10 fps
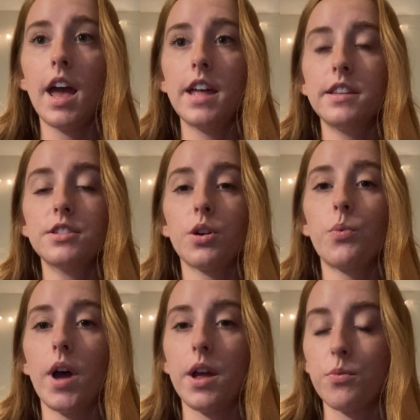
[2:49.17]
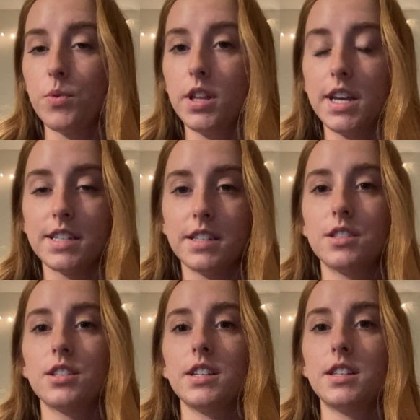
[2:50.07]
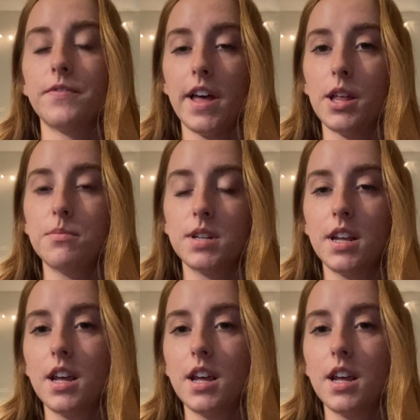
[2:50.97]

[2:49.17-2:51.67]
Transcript: And these are what really essentially developed